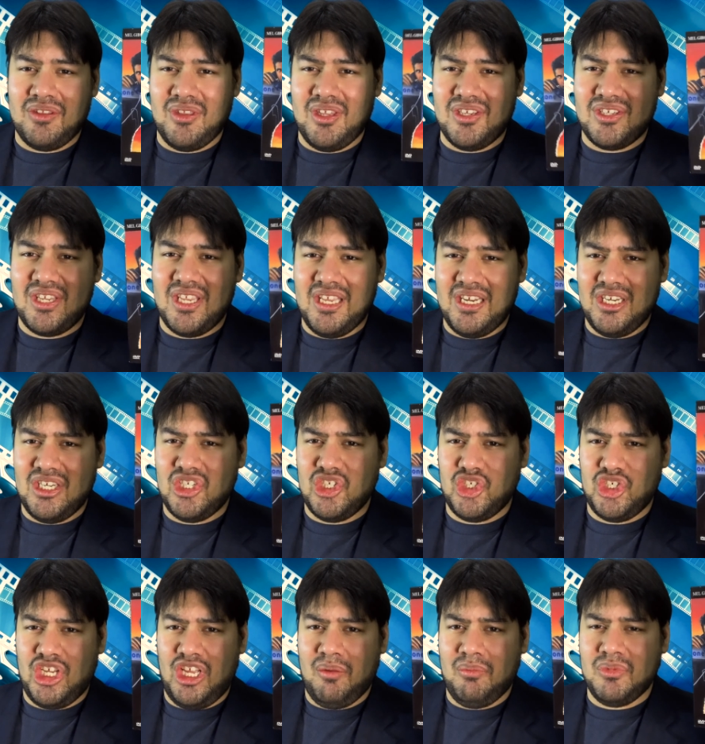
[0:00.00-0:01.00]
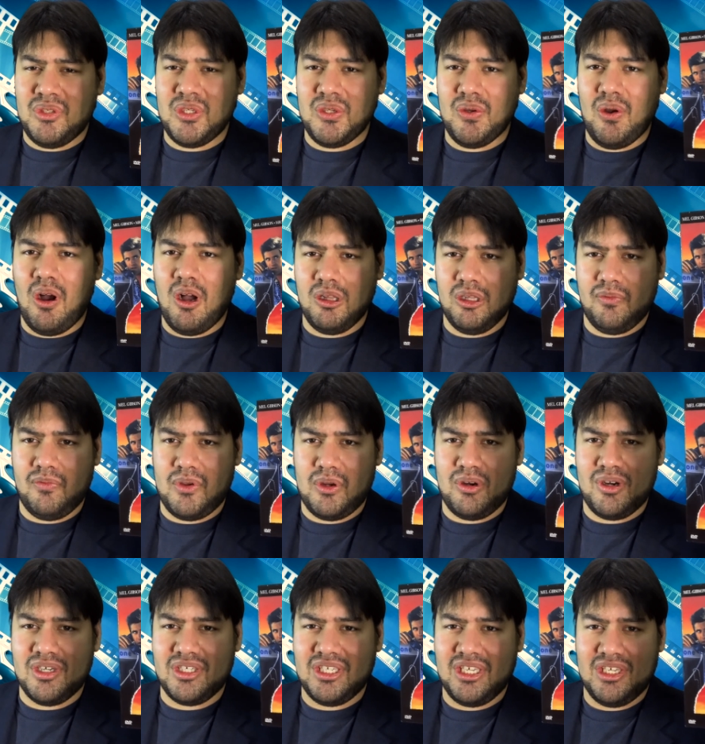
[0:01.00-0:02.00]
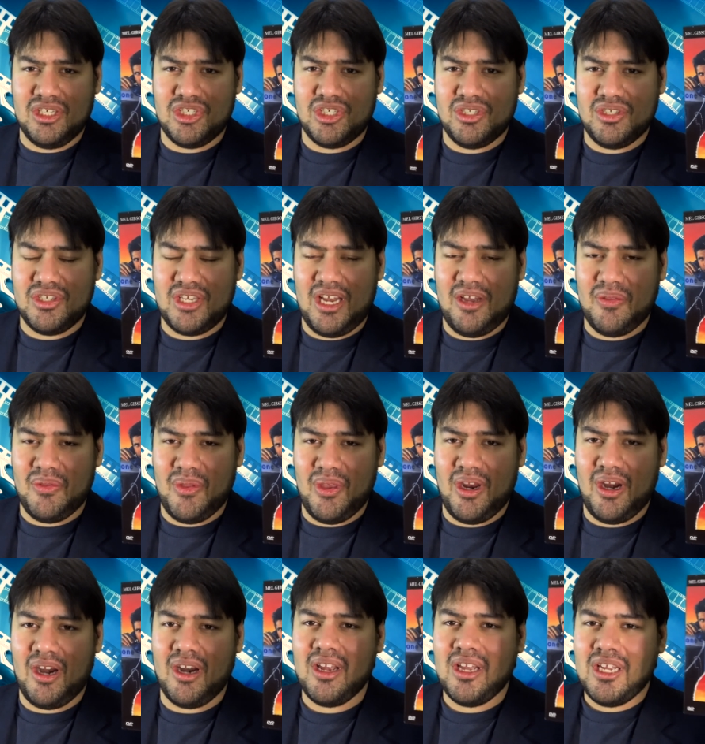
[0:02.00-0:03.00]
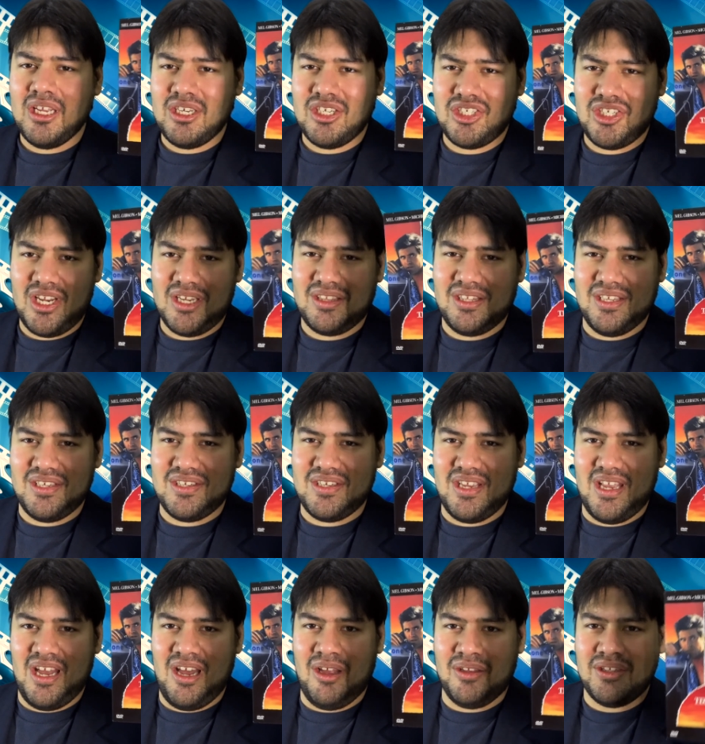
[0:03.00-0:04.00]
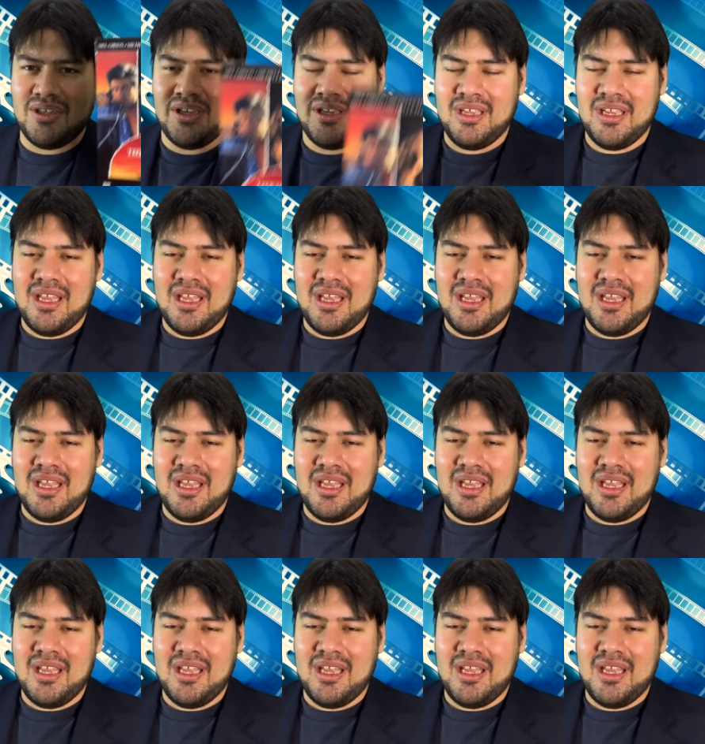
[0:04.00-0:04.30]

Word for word: this hidden gem to all of your attentions out there check this out.